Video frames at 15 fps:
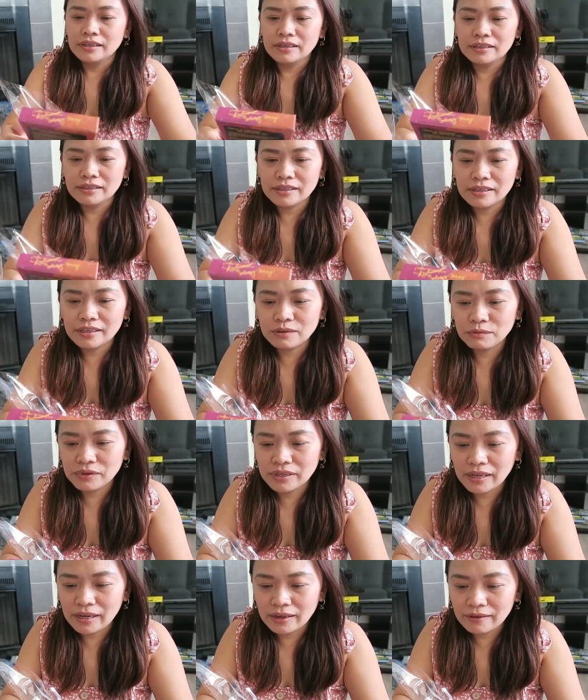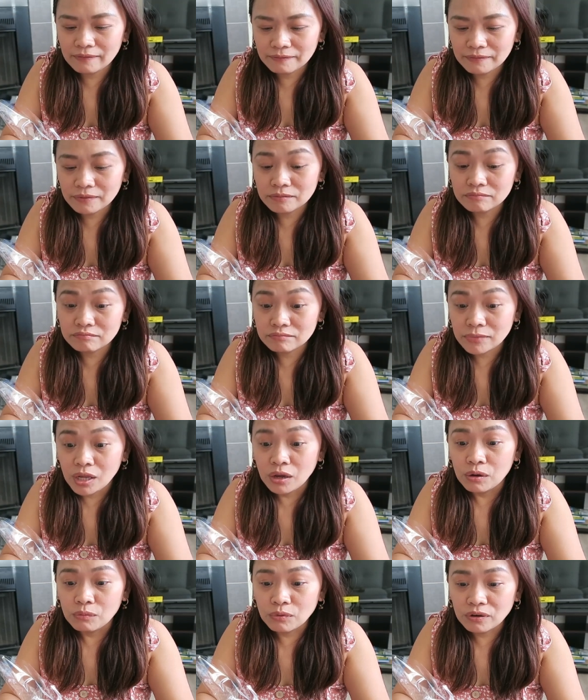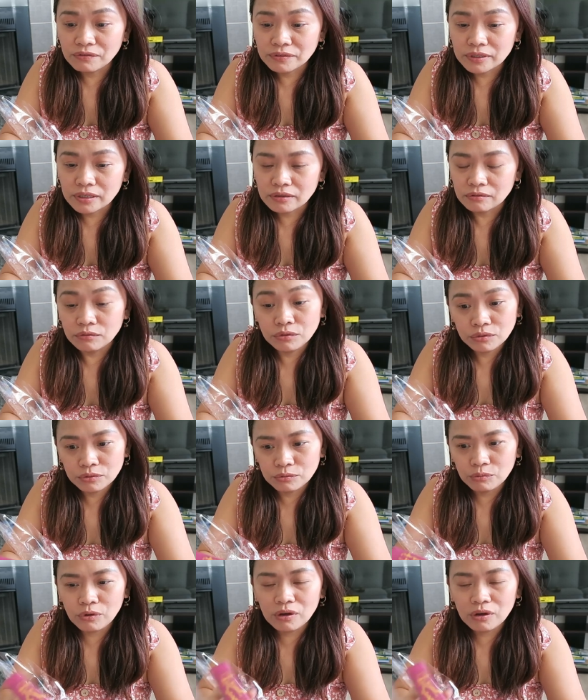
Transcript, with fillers: And then we have Wolf, ooh,